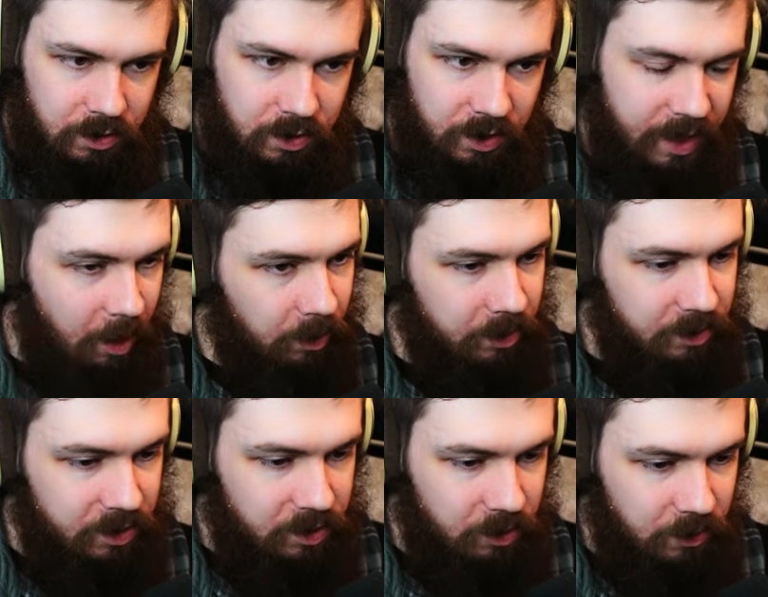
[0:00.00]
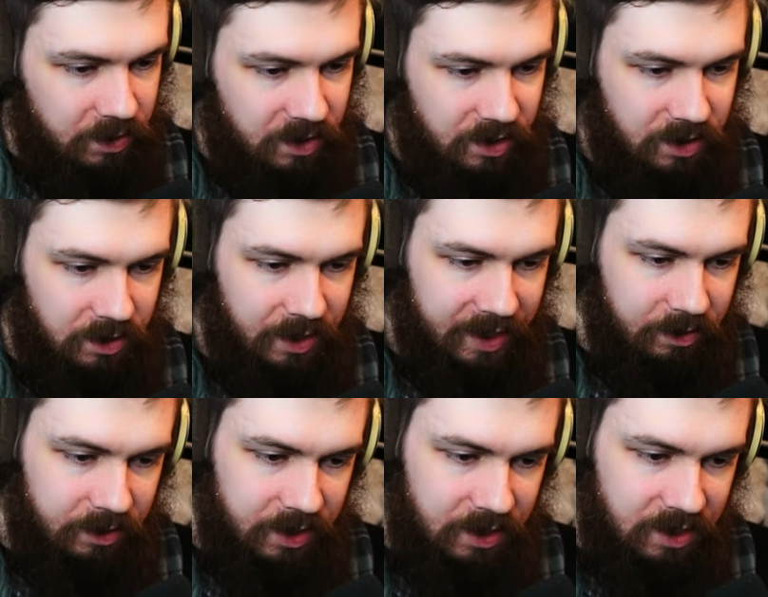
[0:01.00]
So now what I'm going to do is
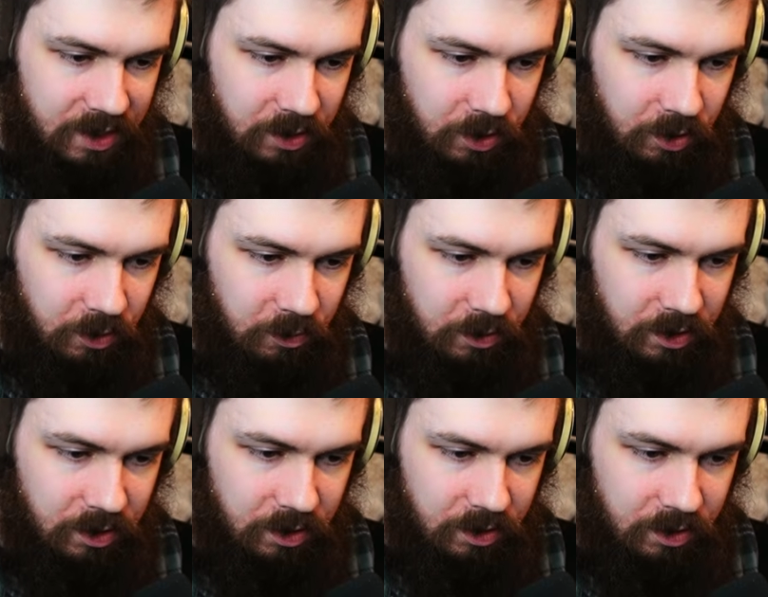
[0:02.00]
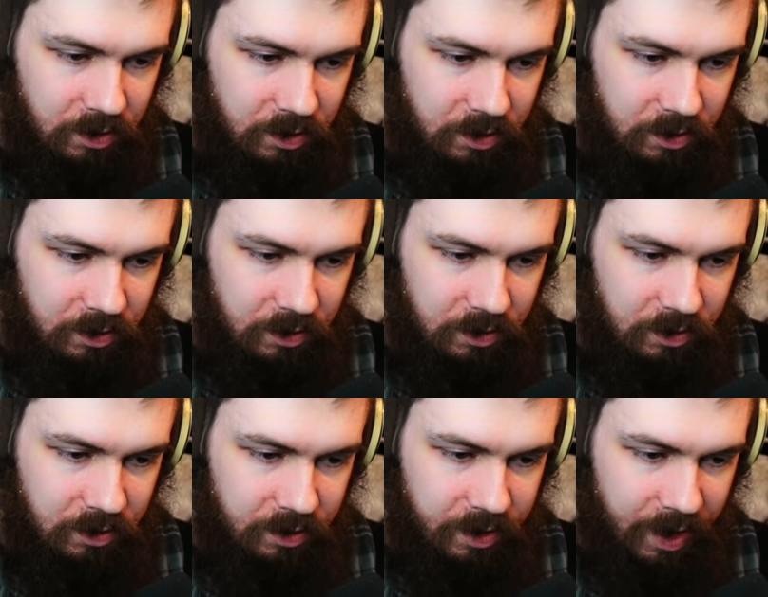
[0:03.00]
slightly detune
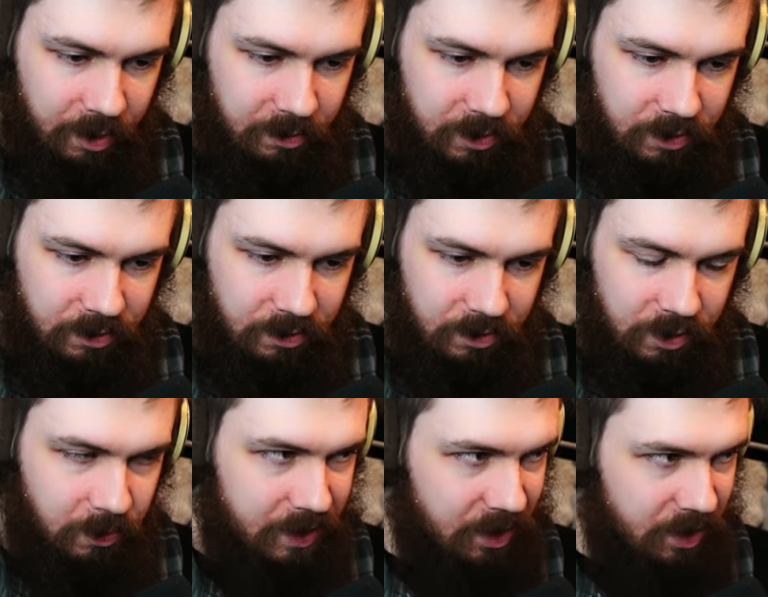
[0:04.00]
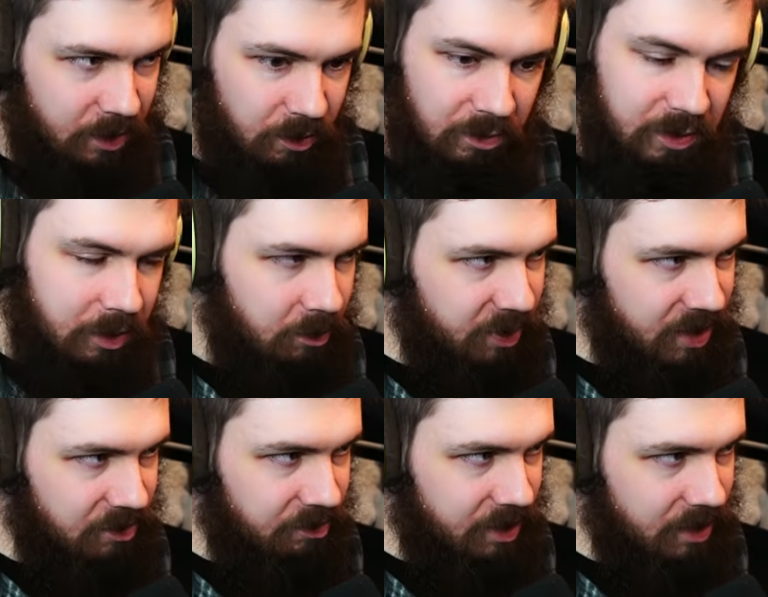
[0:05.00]
them so we can hear a little
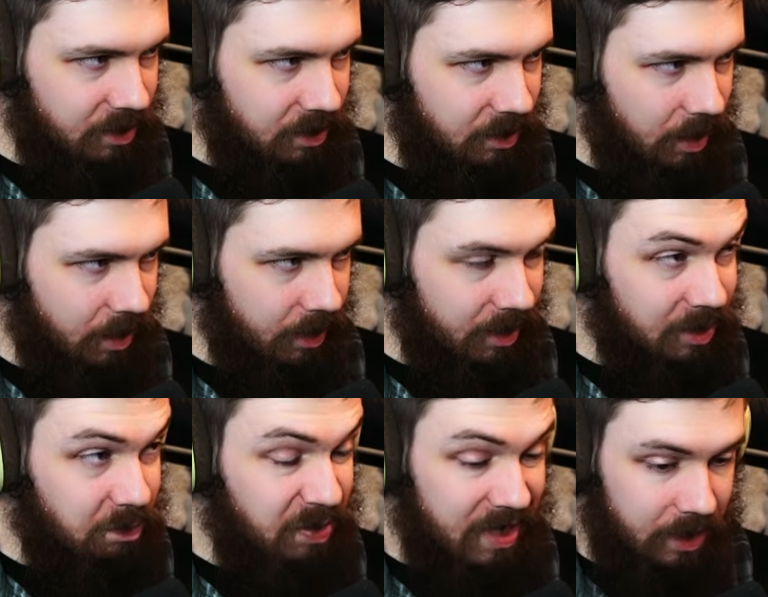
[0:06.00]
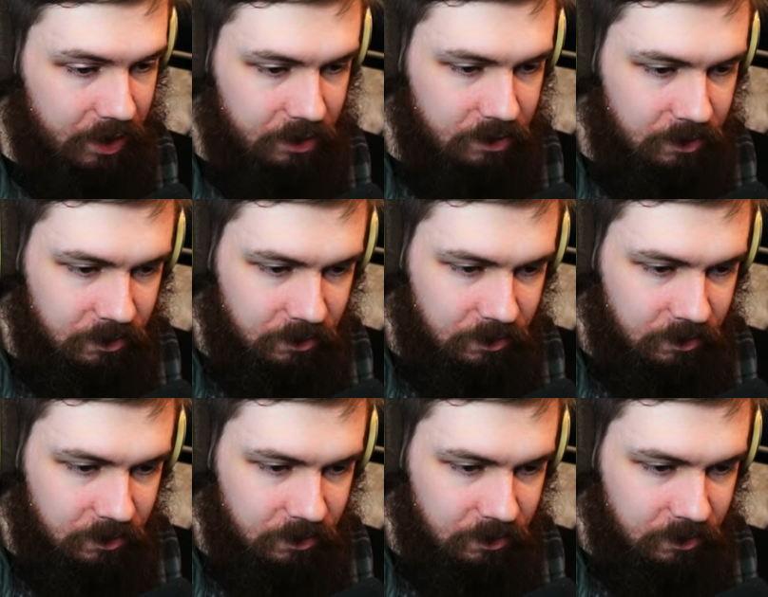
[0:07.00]
bit of this, it's beating.